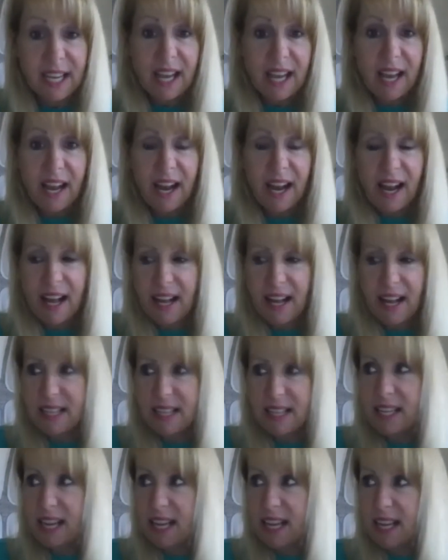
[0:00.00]
Mm-hmm.
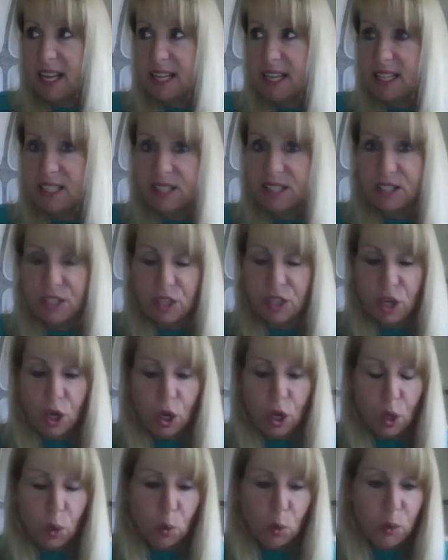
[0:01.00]
And as
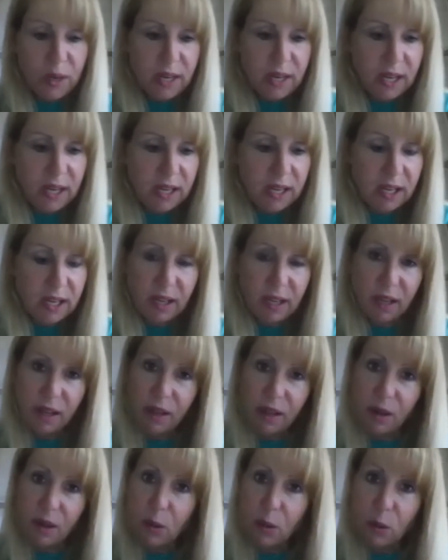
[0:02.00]
we
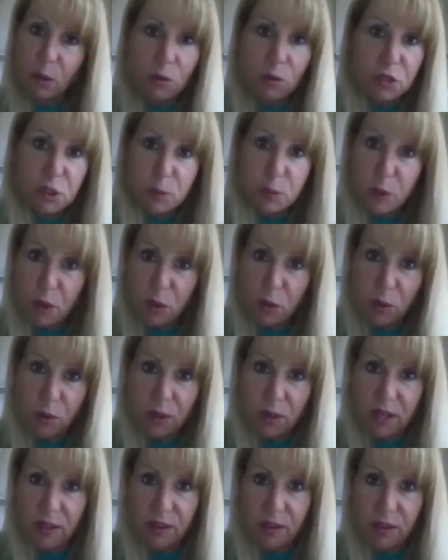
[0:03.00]
uh, spoke
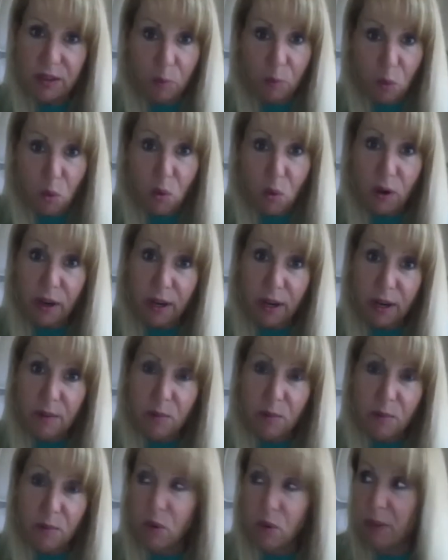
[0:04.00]
with more and
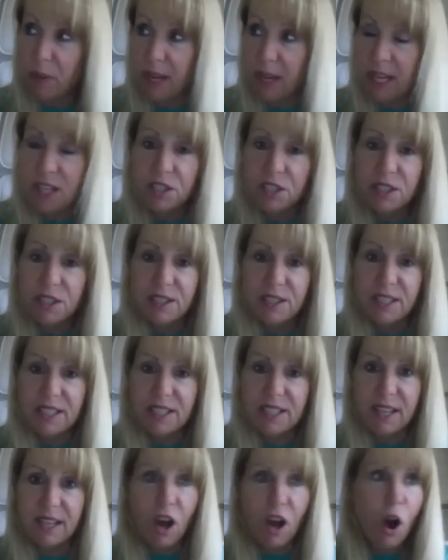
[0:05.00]
more patients, they
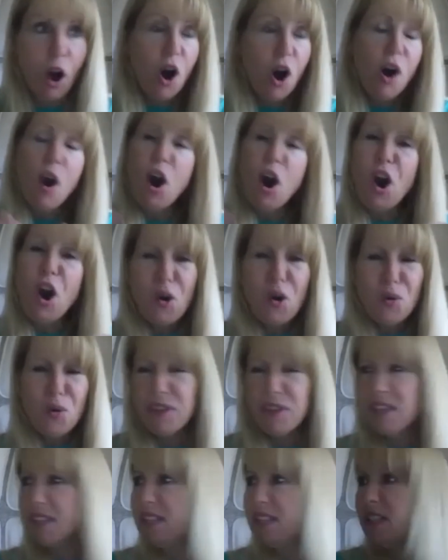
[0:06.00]
said, Oh,
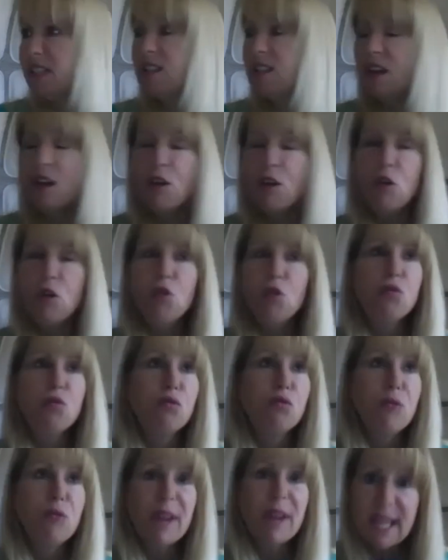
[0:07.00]
this is a
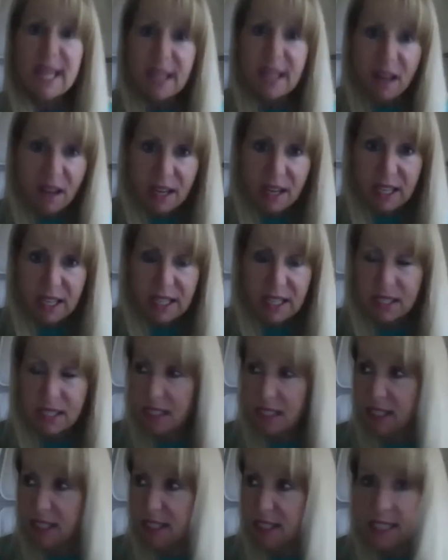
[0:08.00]
great
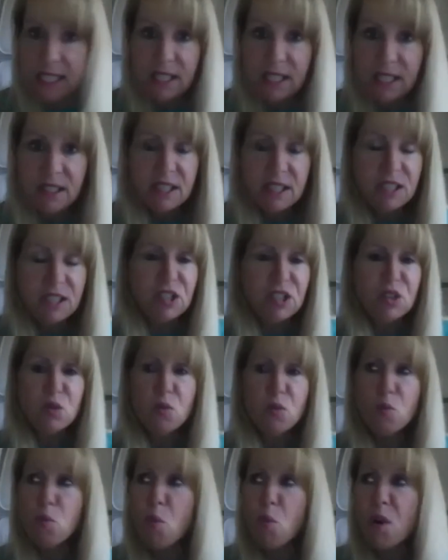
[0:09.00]
idea. This is
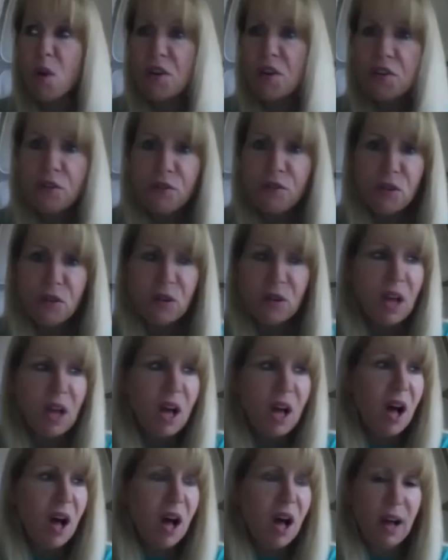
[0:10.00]
wonderful.
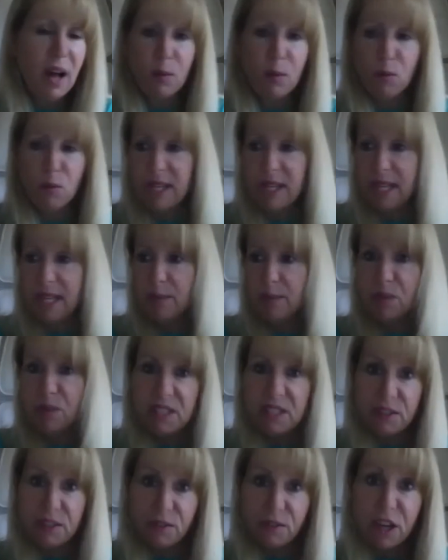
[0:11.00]
Uh, we can put
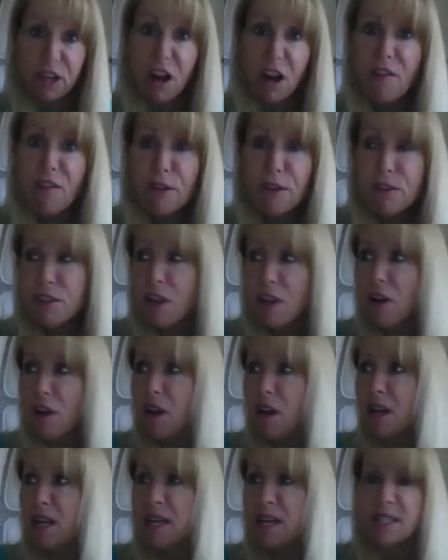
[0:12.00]
different covers
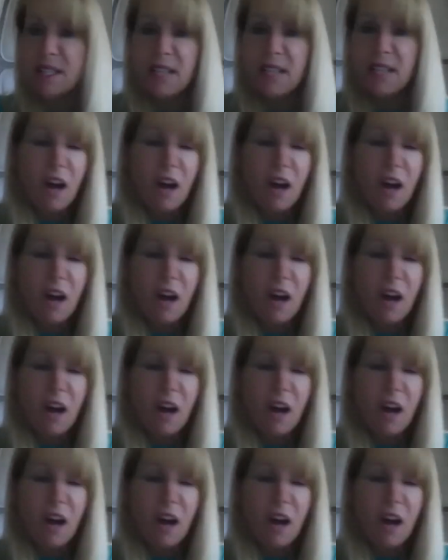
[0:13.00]
on it.